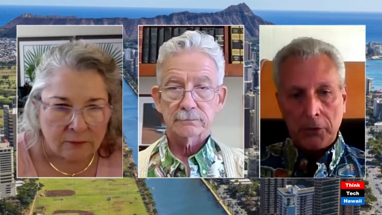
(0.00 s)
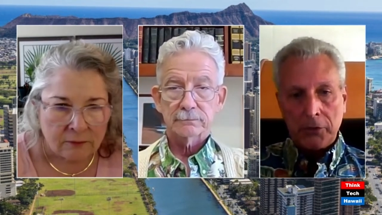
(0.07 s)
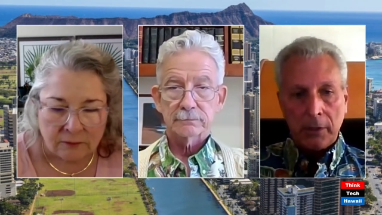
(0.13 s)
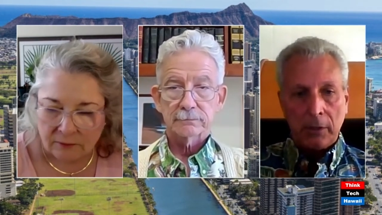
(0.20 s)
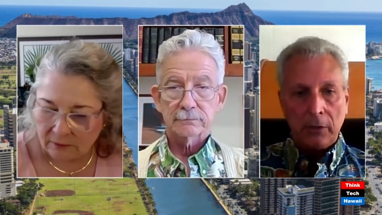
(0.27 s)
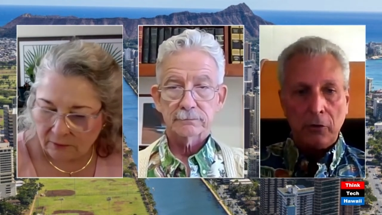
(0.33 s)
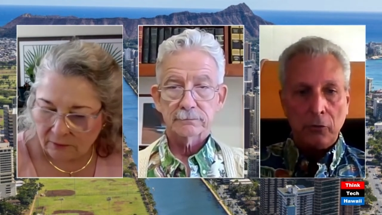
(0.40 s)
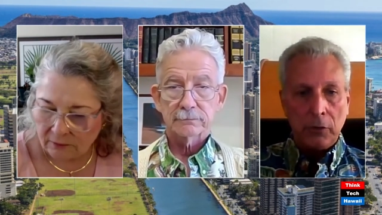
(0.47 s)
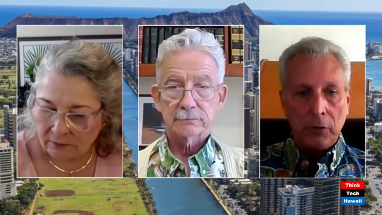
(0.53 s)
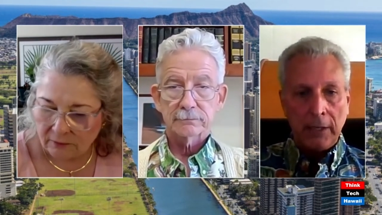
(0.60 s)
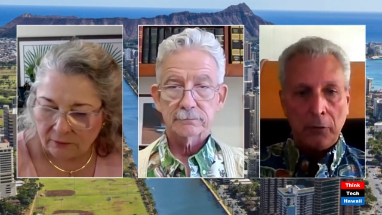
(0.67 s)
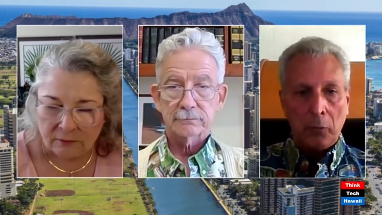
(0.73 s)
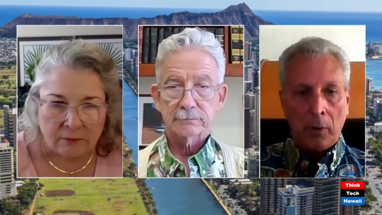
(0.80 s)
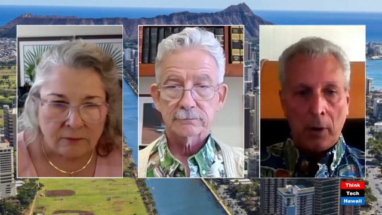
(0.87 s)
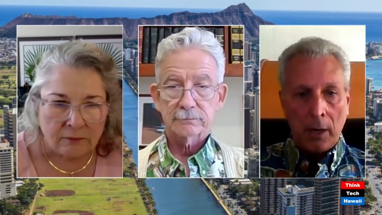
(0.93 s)
Speaker 1: person who
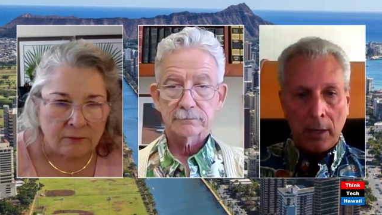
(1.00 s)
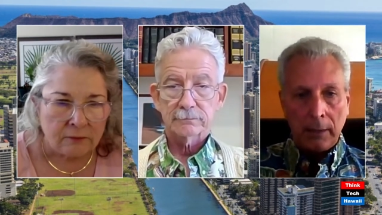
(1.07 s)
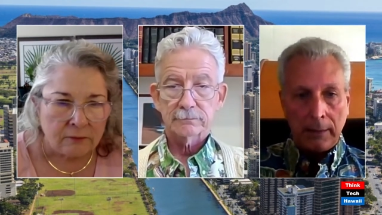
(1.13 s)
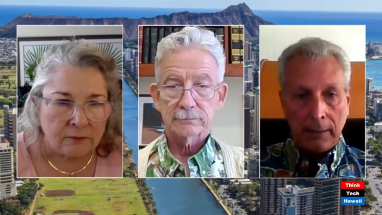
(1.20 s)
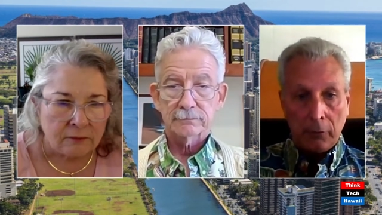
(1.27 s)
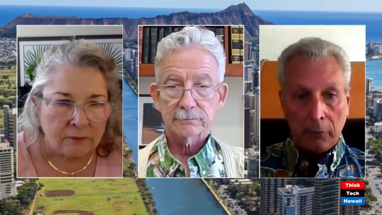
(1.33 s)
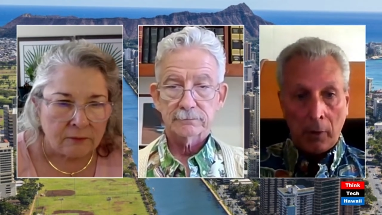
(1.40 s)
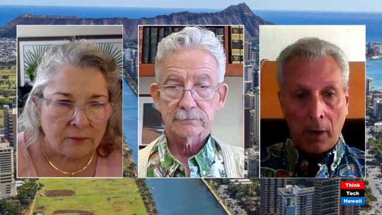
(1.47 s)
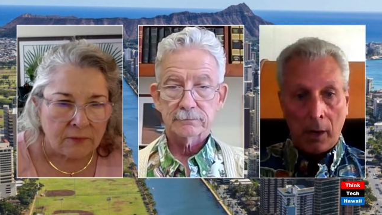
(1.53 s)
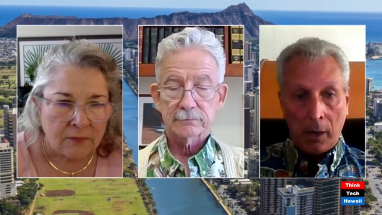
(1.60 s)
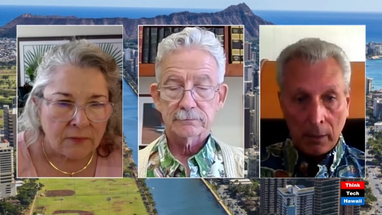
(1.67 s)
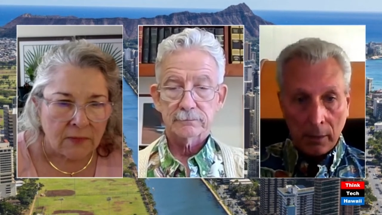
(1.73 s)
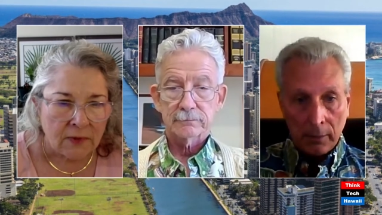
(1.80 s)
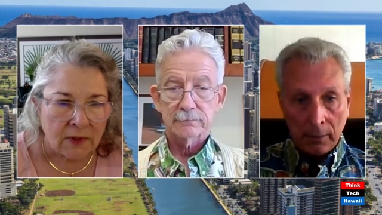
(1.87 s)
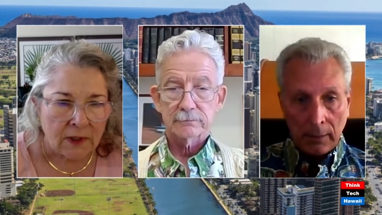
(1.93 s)
did wrong did
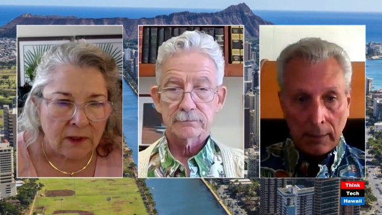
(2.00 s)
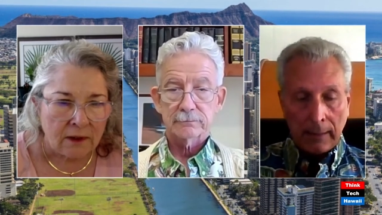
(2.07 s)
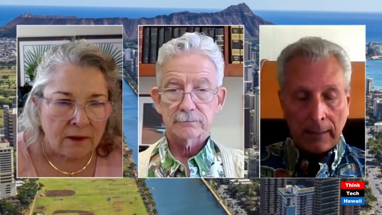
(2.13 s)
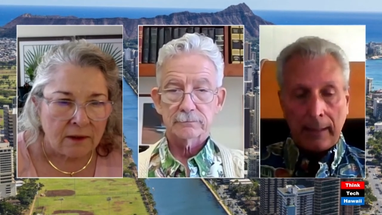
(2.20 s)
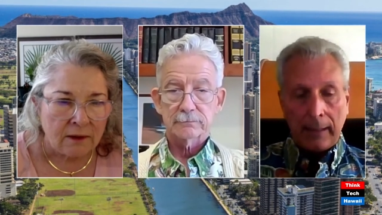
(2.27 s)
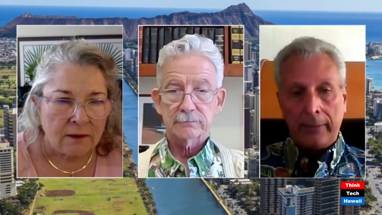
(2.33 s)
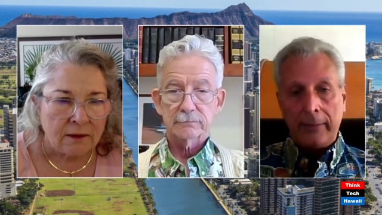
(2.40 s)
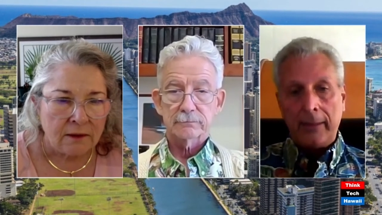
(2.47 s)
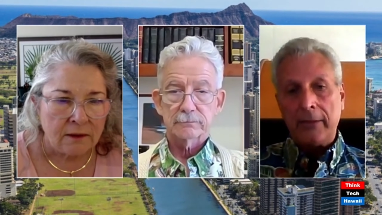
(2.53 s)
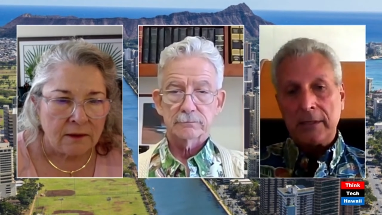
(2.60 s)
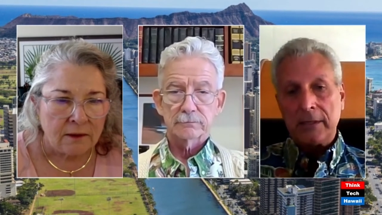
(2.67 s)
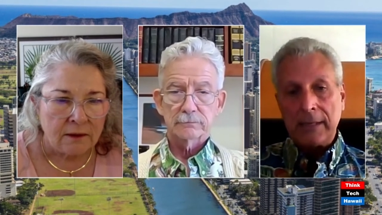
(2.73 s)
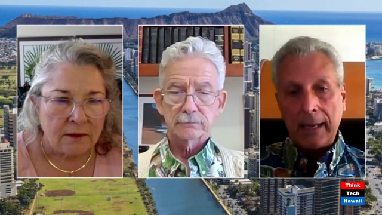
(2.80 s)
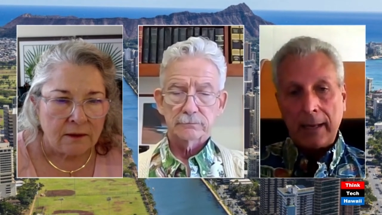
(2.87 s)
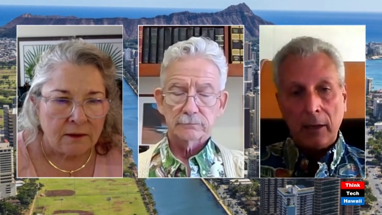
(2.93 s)
wrong. And then the
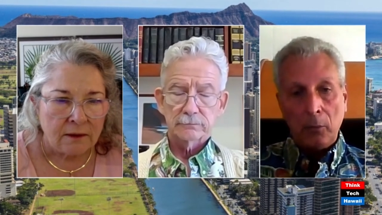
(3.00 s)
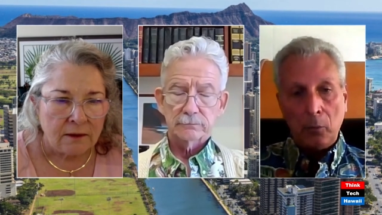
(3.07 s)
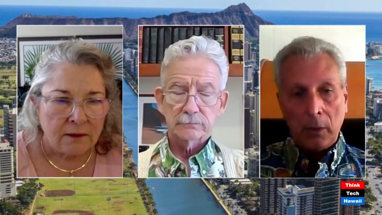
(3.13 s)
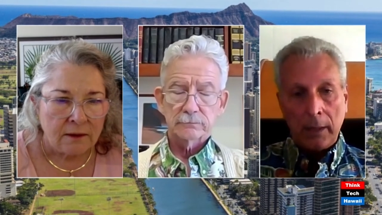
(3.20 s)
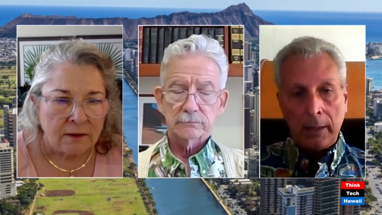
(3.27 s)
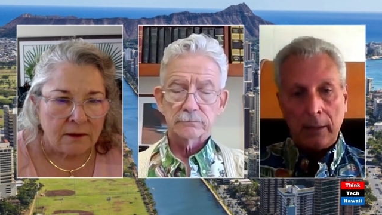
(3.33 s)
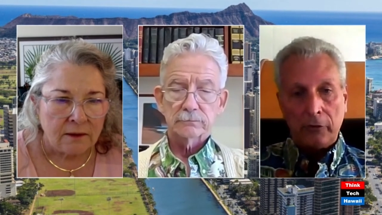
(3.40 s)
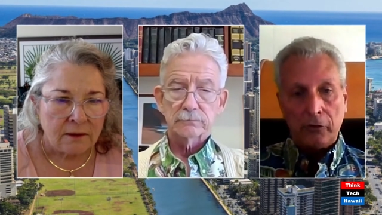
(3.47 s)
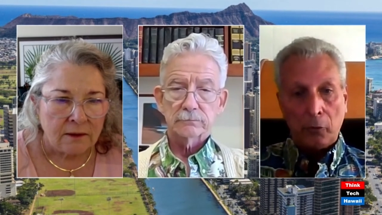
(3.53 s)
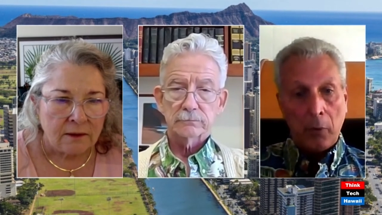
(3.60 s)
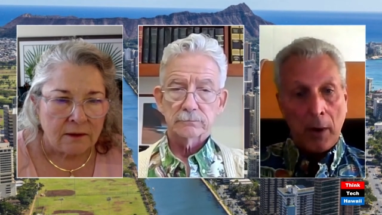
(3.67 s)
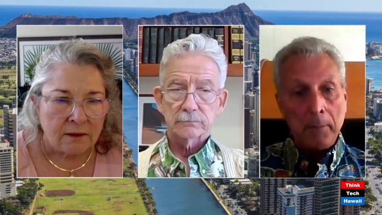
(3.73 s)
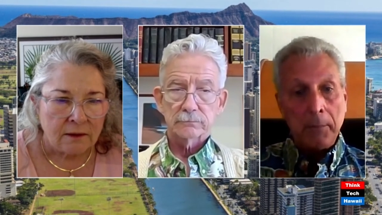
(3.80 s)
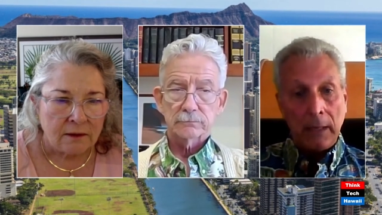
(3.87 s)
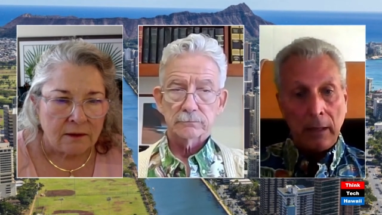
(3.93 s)
second one is a
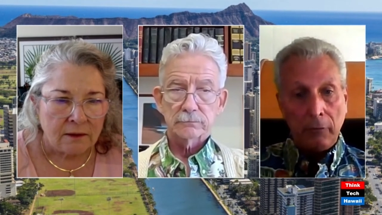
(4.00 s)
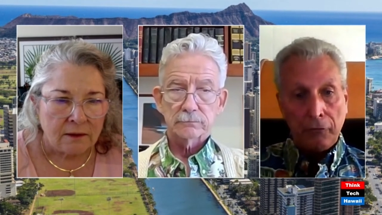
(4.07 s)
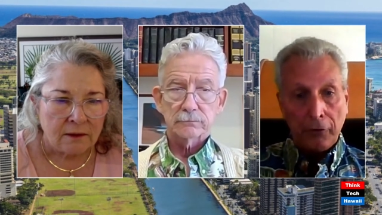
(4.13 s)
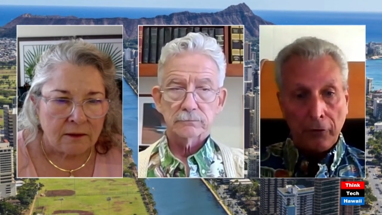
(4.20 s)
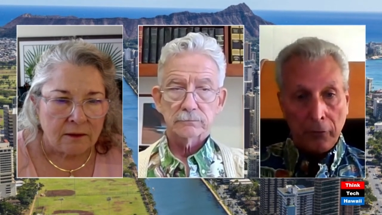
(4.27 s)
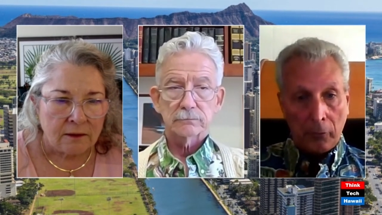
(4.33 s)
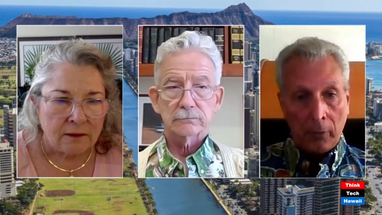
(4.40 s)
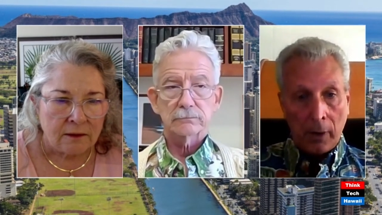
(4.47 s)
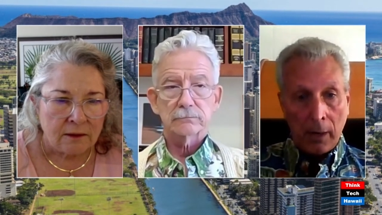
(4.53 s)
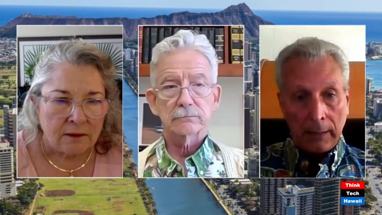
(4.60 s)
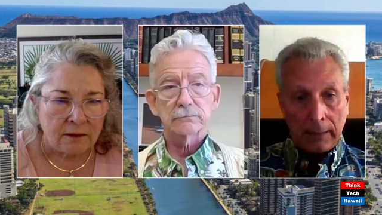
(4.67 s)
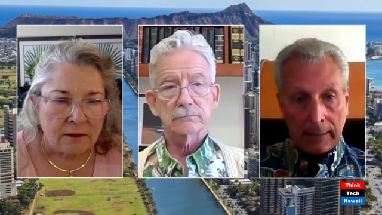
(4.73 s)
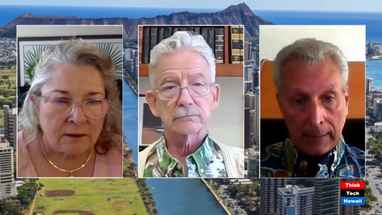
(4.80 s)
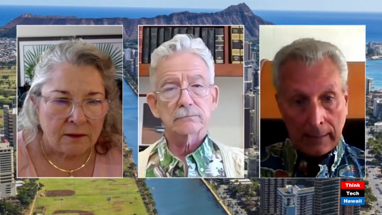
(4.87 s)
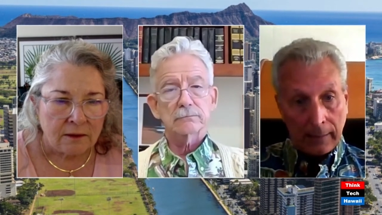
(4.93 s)
remedy for the
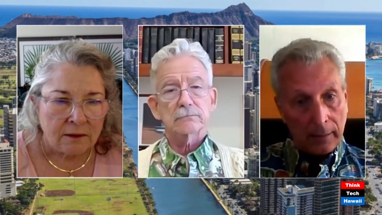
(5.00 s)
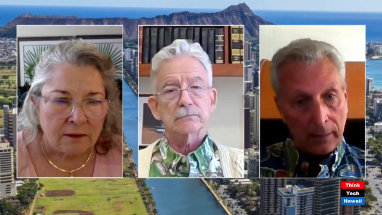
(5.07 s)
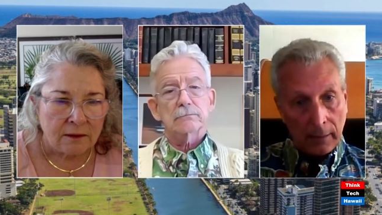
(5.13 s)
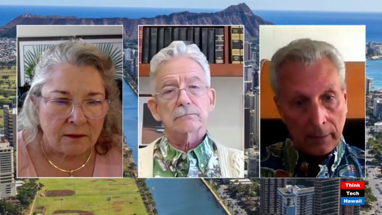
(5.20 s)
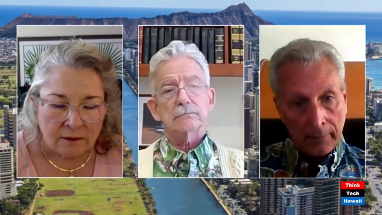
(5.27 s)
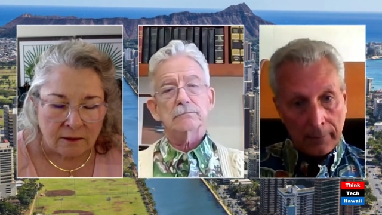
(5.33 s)
wrong done.